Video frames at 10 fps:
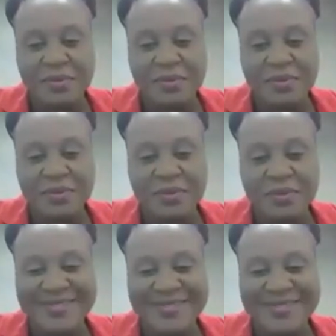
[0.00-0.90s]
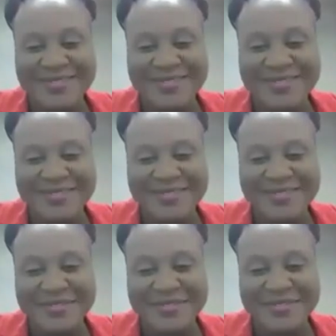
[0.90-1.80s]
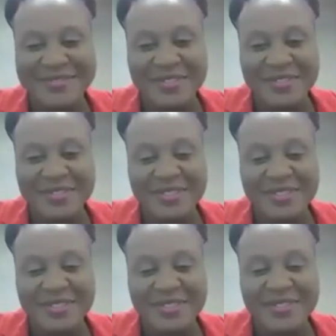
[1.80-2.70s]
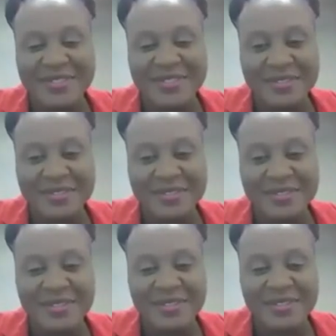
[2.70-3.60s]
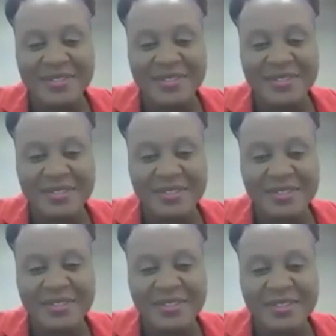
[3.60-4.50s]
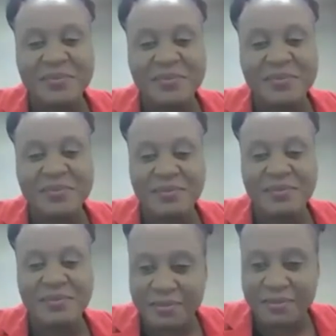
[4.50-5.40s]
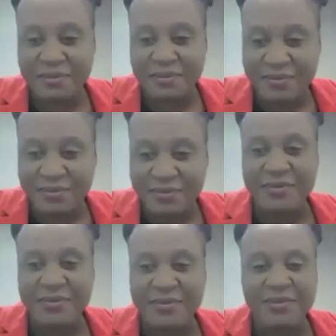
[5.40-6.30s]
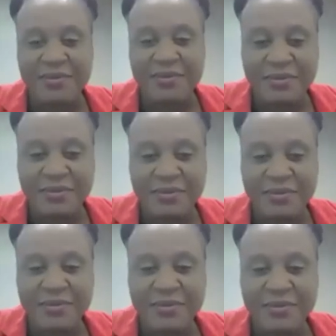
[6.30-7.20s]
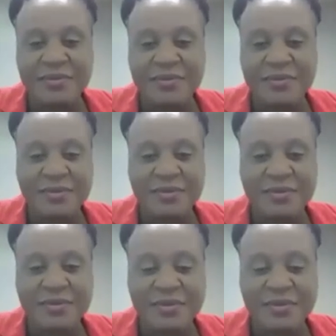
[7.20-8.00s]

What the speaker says: (silent)